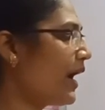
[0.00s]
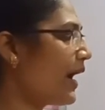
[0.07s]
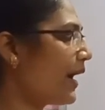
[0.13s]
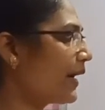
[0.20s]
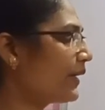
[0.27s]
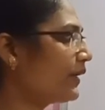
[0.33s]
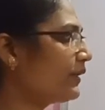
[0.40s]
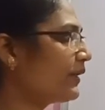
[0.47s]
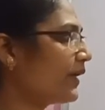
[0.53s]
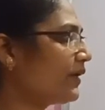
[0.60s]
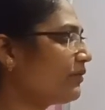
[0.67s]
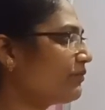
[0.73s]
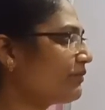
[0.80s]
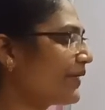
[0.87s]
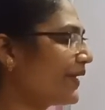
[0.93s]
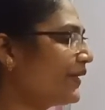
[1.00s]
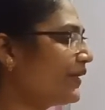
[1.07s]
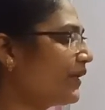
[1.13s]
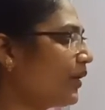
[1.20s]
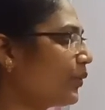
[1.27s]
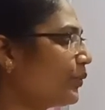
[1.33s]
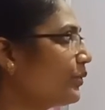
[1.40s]
and then find
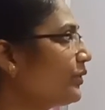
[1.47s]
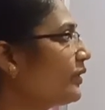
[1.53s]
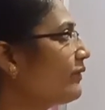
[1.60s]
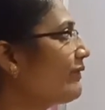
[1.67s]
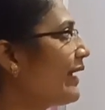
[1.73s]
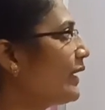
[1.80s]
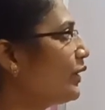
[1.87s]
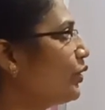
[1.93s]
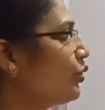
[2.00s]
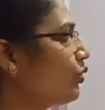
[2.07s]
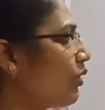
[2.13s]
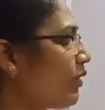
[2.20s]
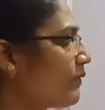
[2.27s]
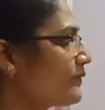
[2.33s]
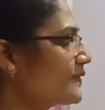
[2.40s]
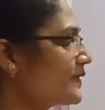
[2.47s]
out the value of